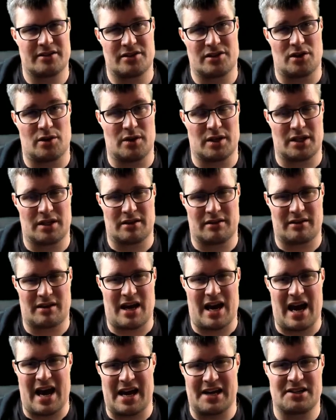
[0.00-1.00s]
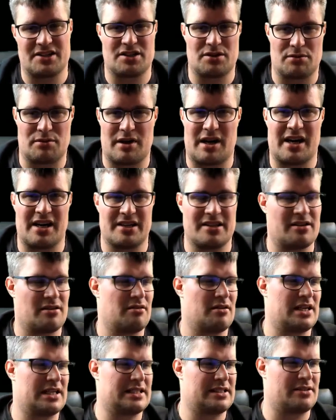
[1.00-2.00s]
So it adds write to
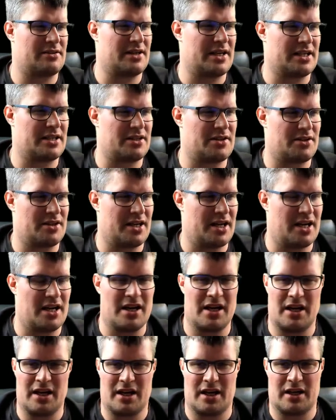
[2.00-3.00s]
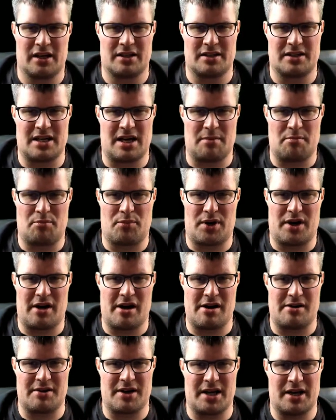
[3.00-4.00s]
that directory,
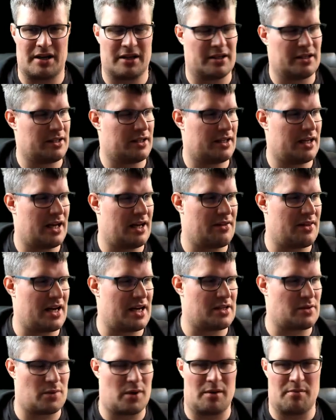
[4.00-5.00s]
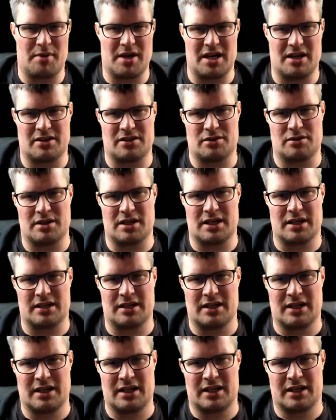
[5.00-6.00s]
temporary, and that will be to the
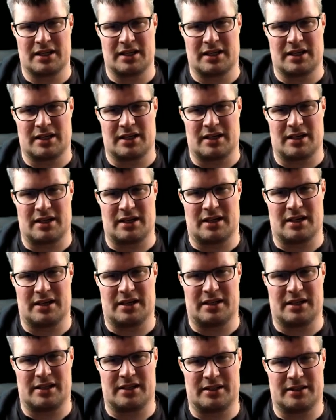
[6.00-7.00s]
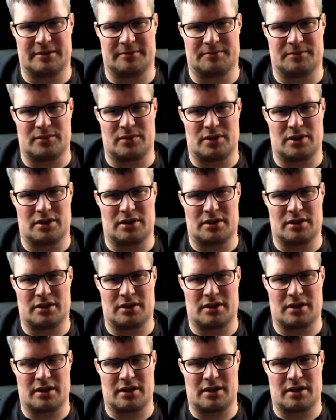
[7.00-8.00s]
uh,
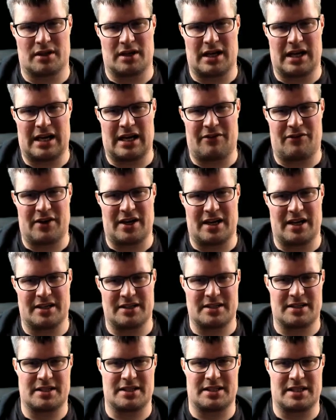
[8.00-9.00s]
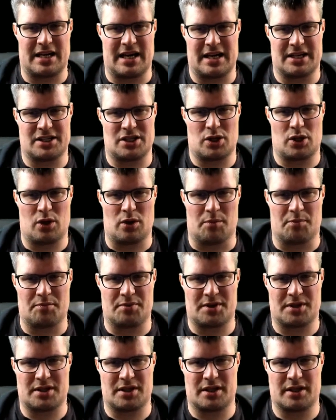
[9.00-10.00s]
lfs slash
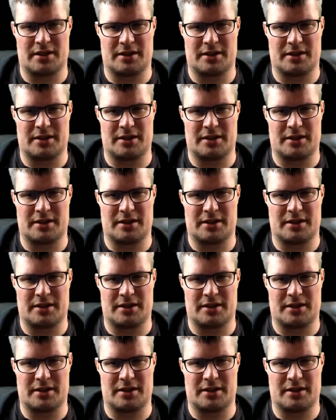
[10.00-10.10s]
opt